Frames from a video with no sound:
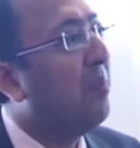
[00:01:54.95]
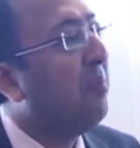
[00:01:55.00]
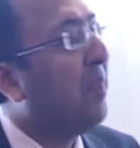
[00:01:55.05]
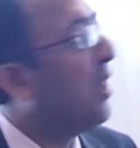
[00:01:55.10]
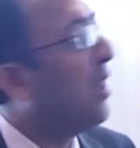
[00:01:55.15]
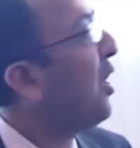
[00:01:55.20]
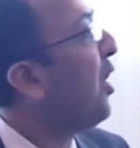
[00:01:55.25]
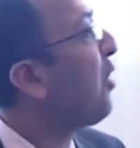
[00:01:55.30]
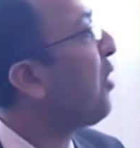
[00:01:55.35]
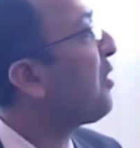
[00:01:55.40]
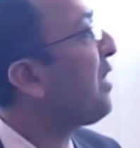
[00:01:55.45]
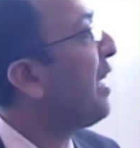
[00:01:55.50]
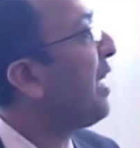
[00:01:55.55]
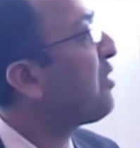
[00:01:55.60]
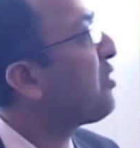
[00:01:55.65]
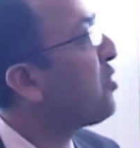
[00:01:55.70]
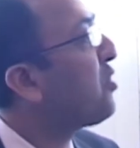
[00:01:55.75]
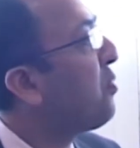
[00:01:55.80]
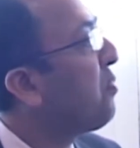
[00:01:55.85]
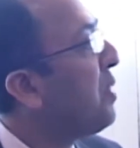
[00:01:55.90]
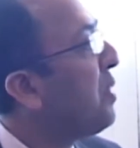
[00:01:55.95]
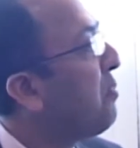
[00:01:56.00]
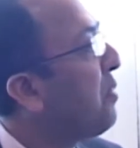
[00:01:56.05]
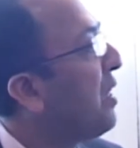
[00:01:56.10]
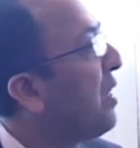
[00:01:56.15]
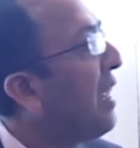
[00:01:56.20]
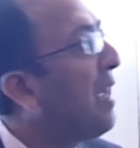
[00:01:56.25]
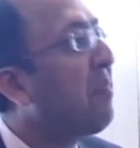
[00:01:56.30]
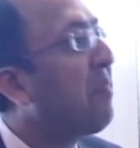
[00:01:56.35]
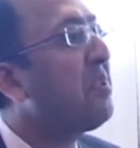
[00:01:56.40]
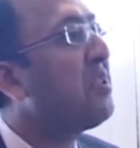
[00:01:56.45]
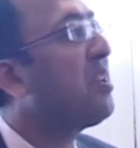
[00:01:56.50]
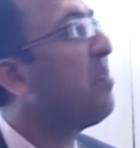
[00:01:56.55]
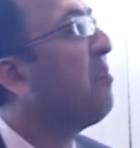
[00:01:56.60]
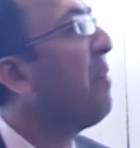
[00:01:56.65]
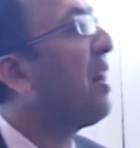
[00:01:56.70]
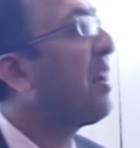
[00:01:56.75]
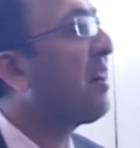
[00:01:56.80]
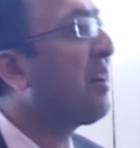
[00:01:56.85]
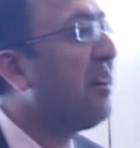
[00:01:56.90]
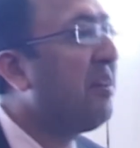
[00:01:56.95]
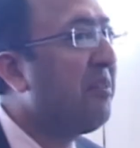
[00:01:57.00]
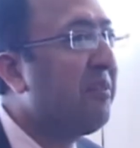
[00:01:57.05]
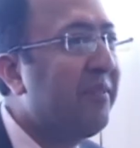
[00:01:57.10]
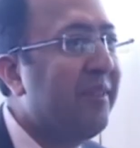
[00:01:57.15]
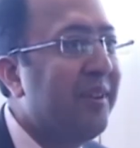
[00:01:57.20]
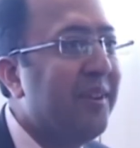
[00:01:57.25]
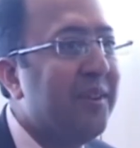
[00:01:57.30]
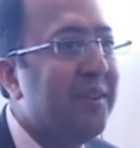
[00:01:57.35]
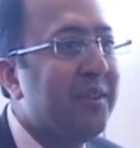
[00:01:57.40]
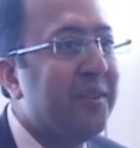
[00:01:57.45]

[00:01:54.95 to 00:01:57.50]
But now, thanks to people like Mr. Bhargav,